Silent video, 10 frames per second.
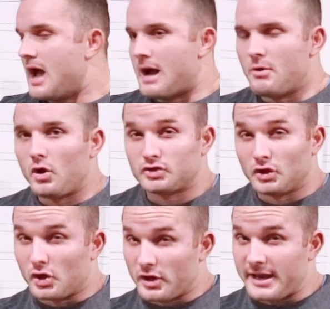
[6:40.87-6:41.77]
I'm also
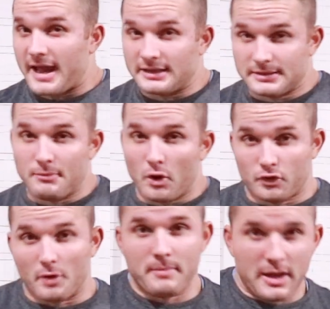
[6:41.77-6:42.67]
looking at getting some more
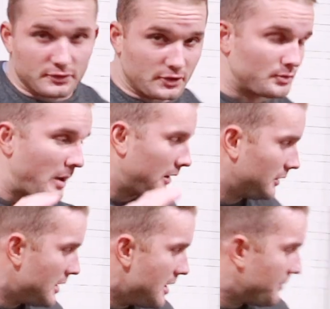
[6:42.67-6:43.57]
dumbbells as
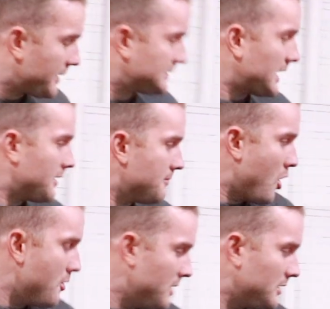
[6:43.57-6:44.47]
well, because at the
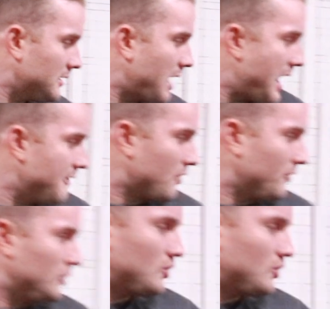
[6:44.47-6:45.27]
moment I've got the